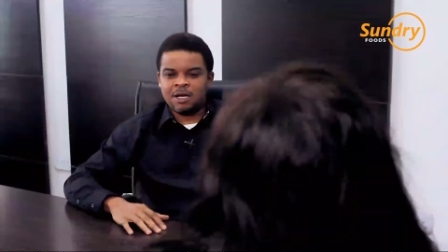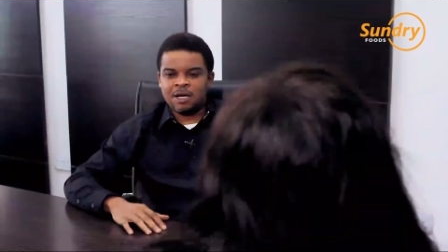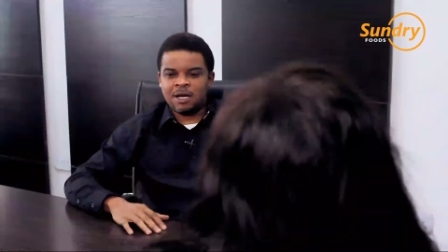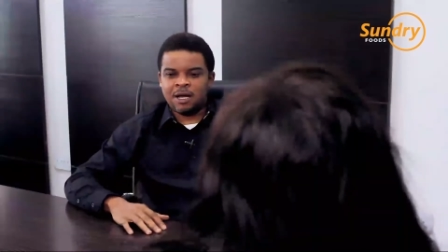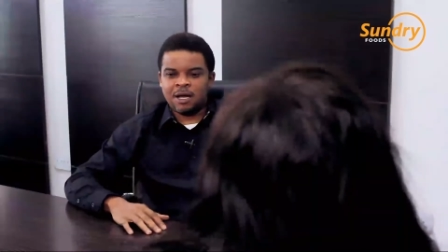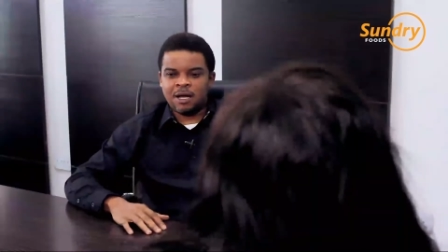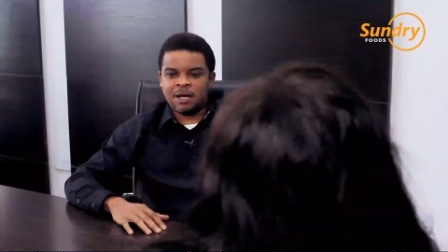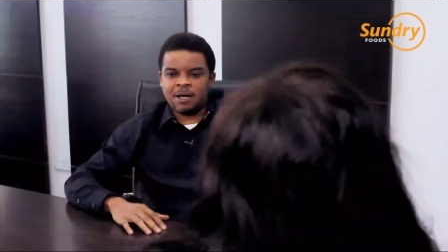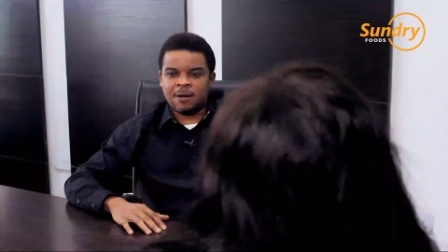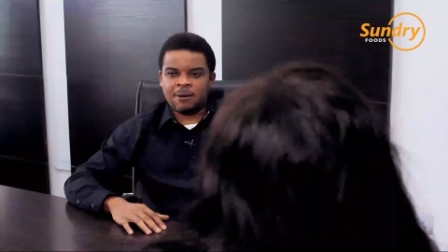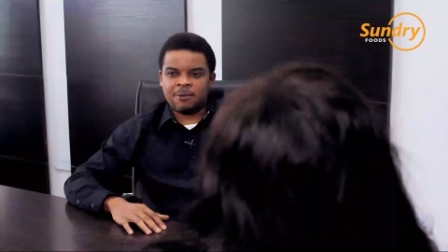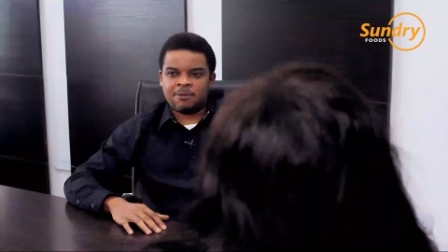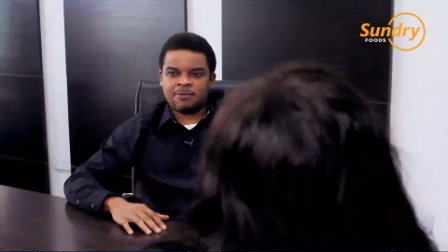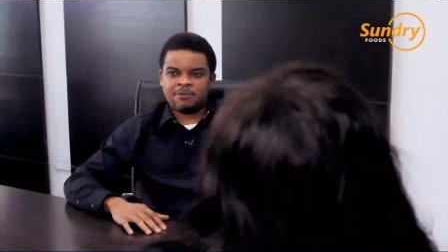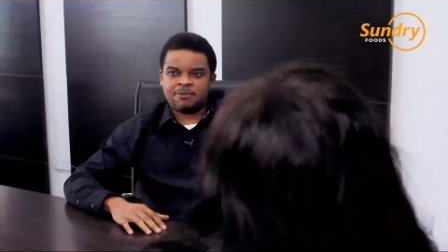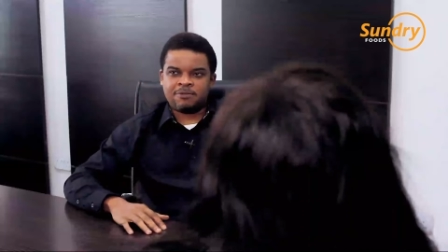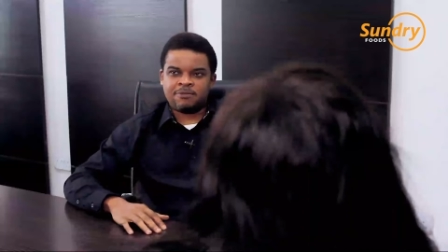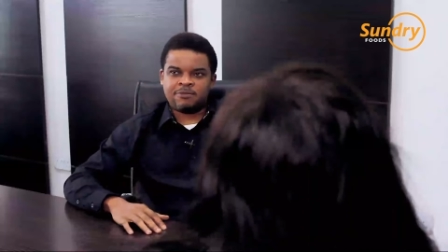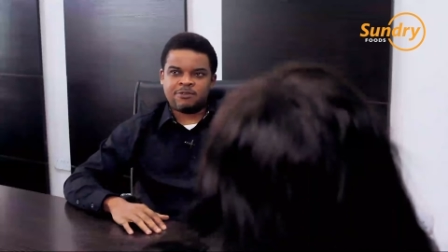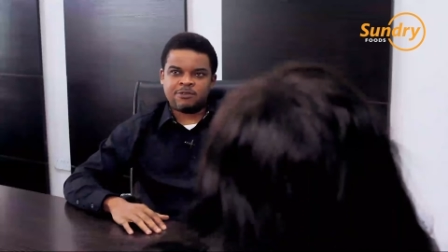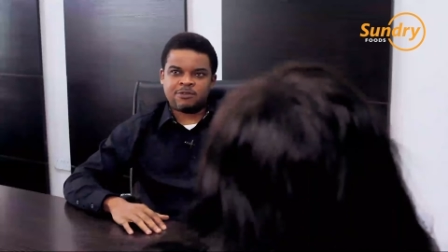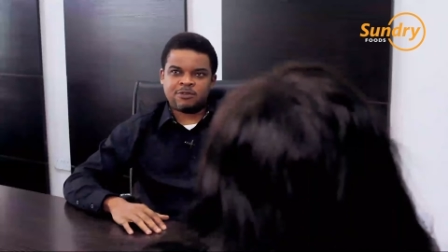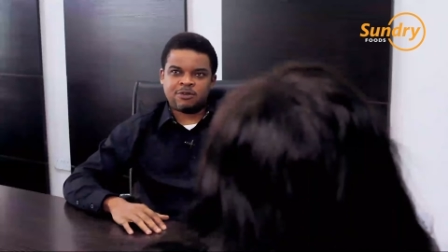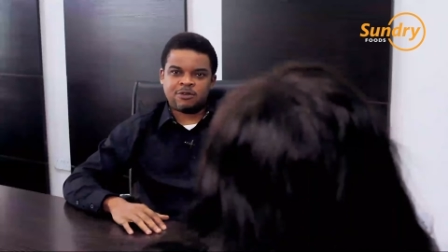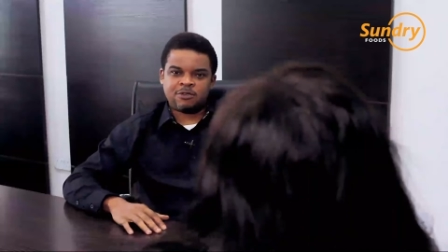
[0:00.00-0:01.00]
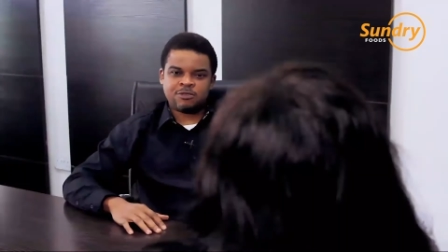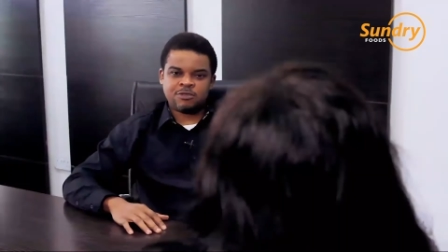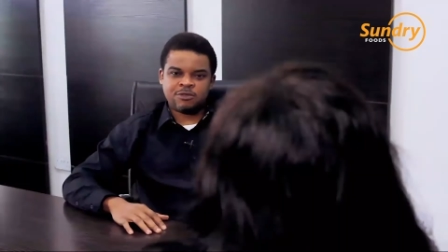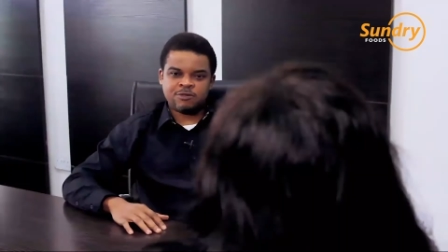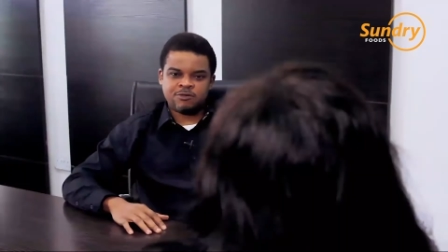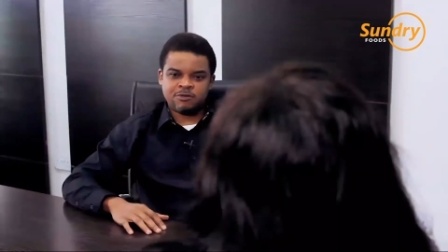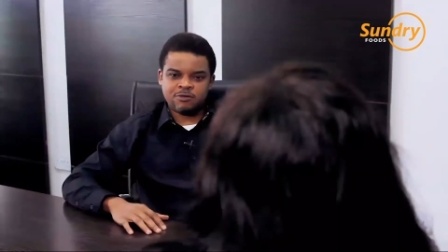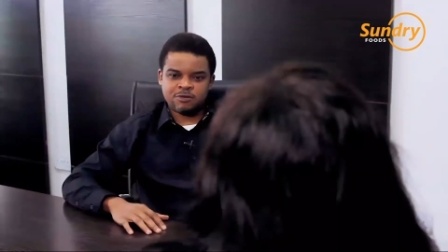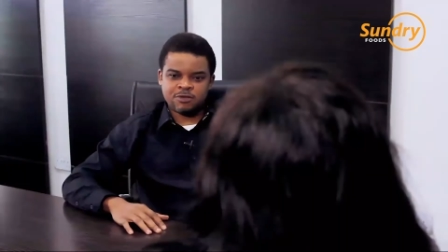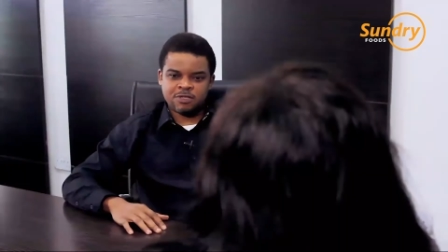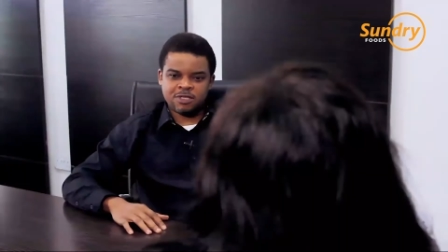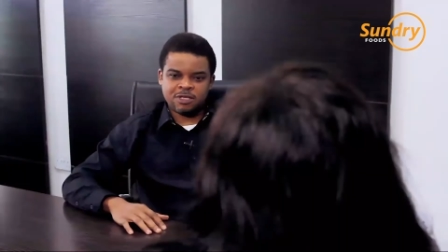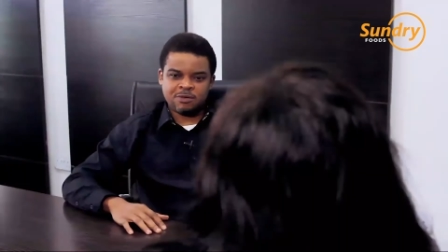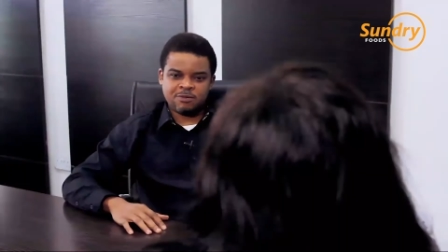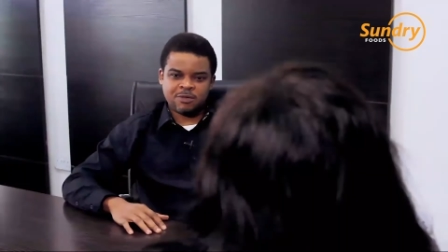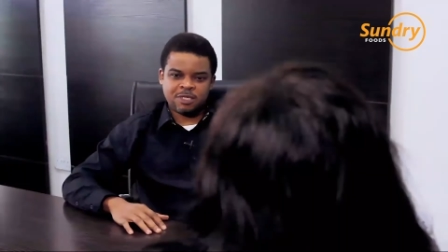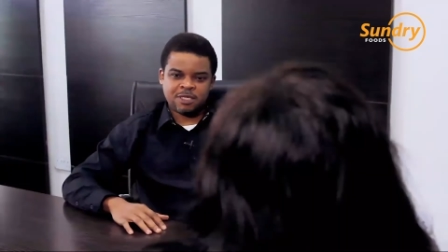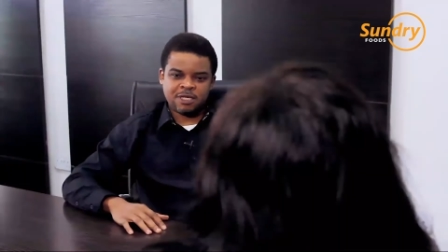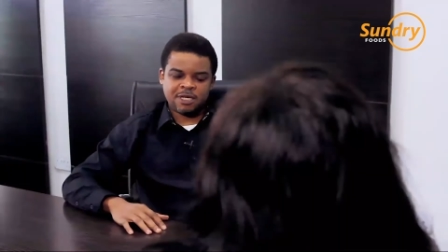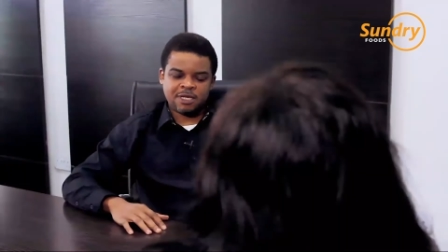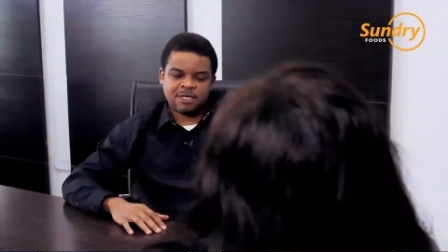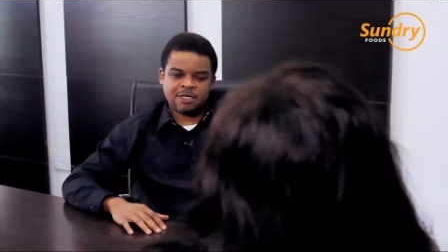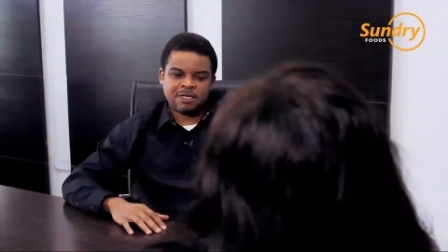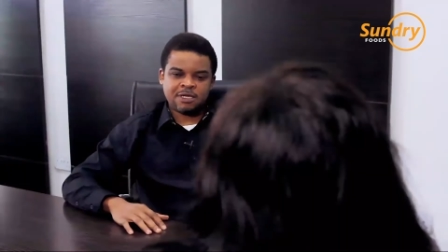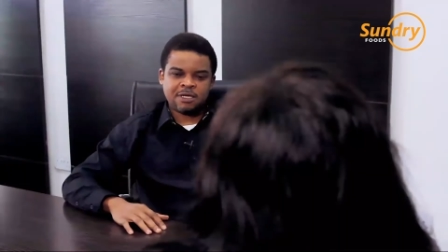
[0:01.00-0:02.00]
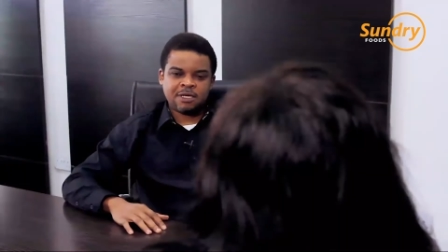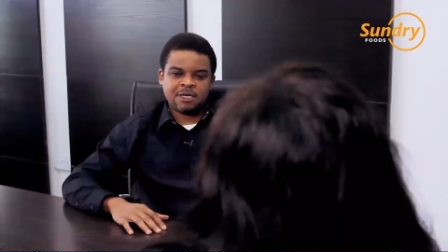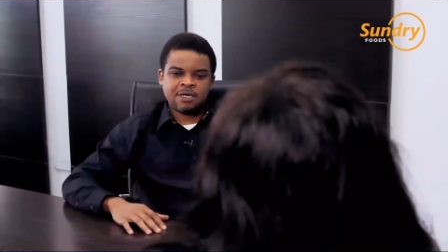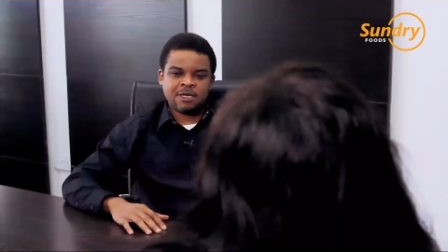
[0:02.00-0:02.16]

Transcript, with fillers: um, for Sundry Foods Limited.